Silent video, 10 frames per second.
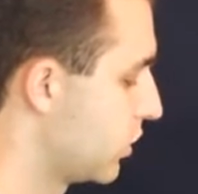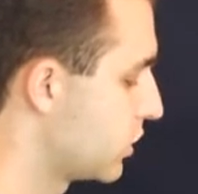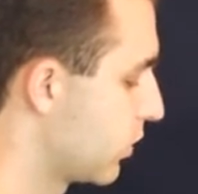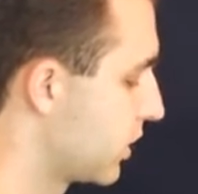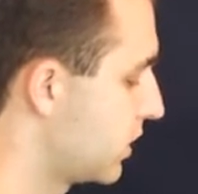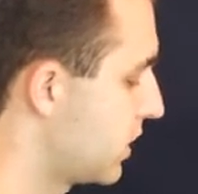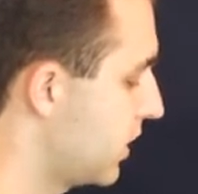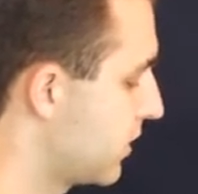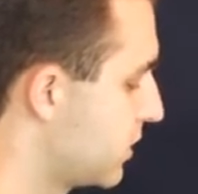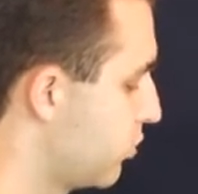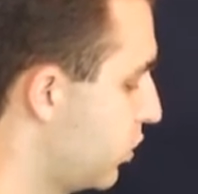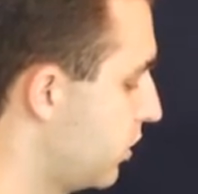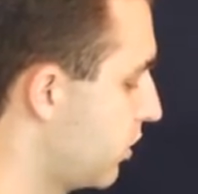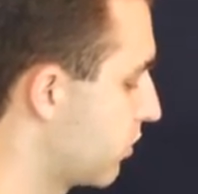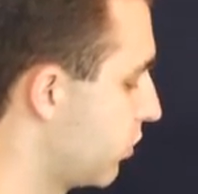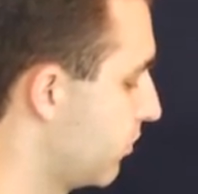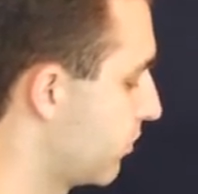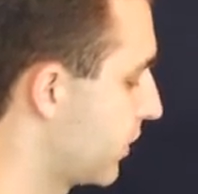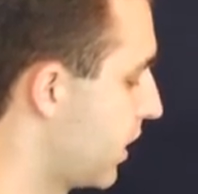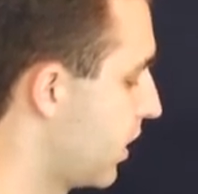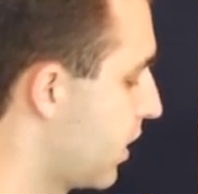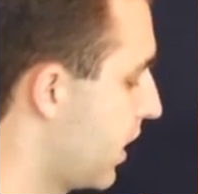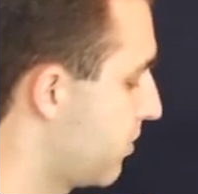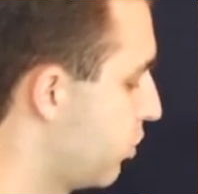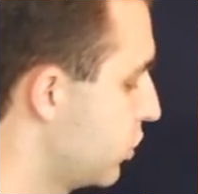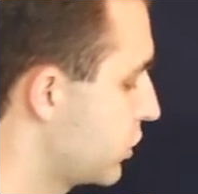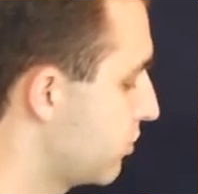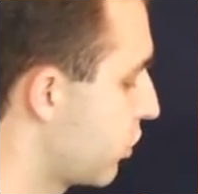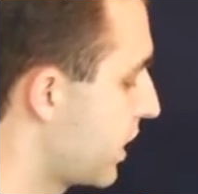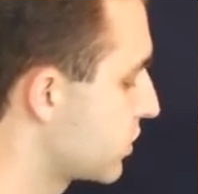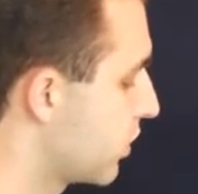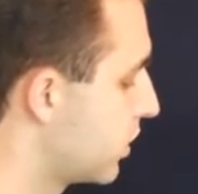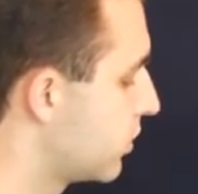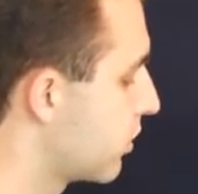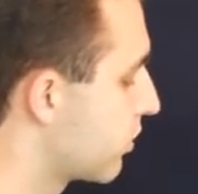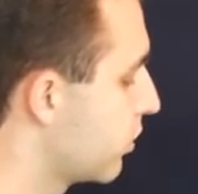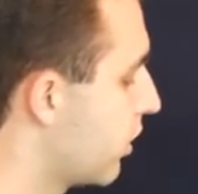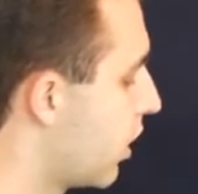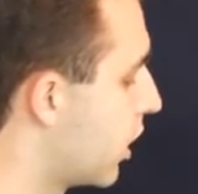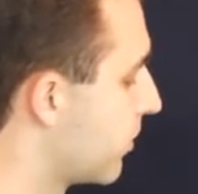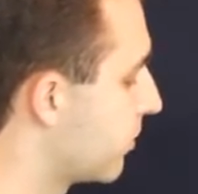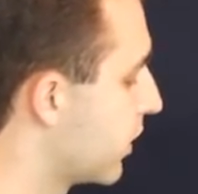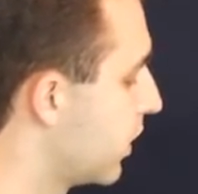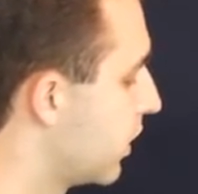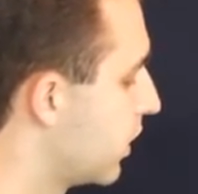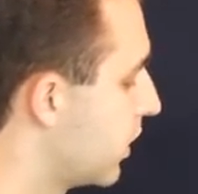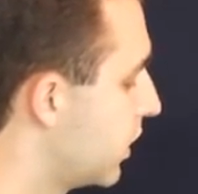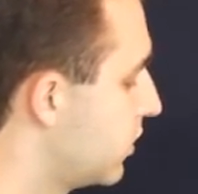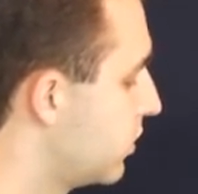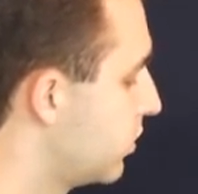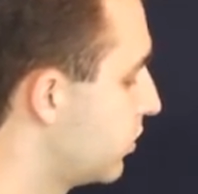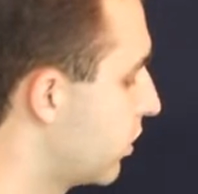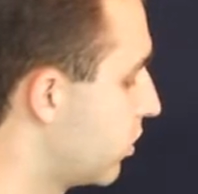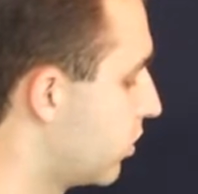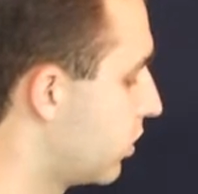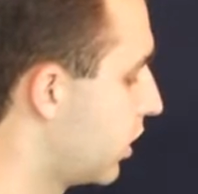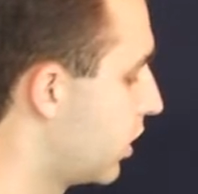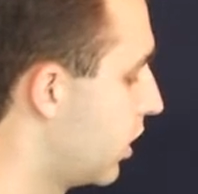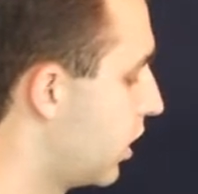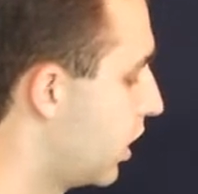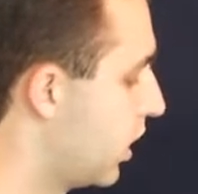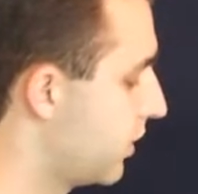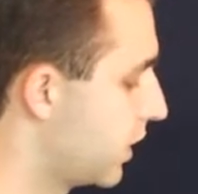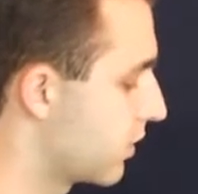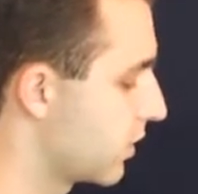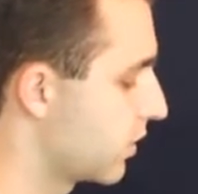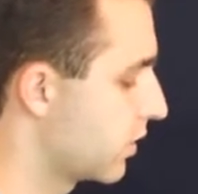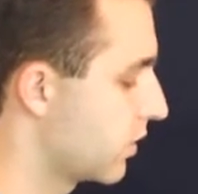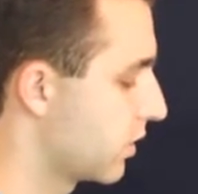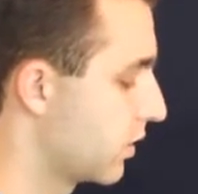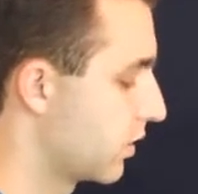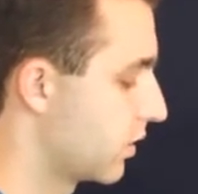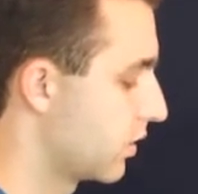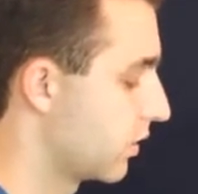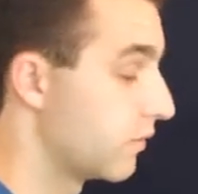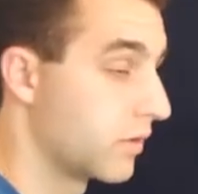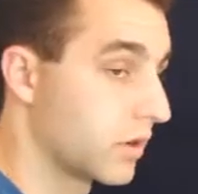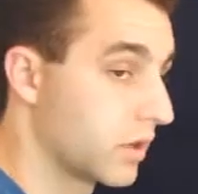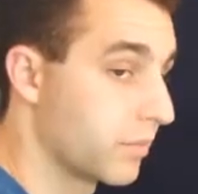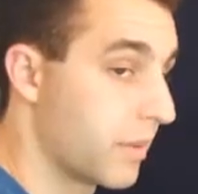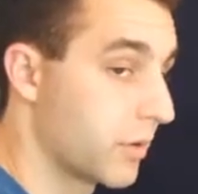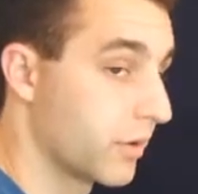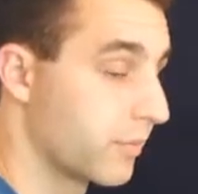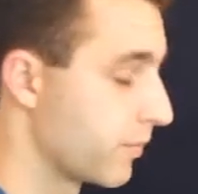So we're going to take this, put it through, and push the brass rod through the arm into the hole on the other vertical member.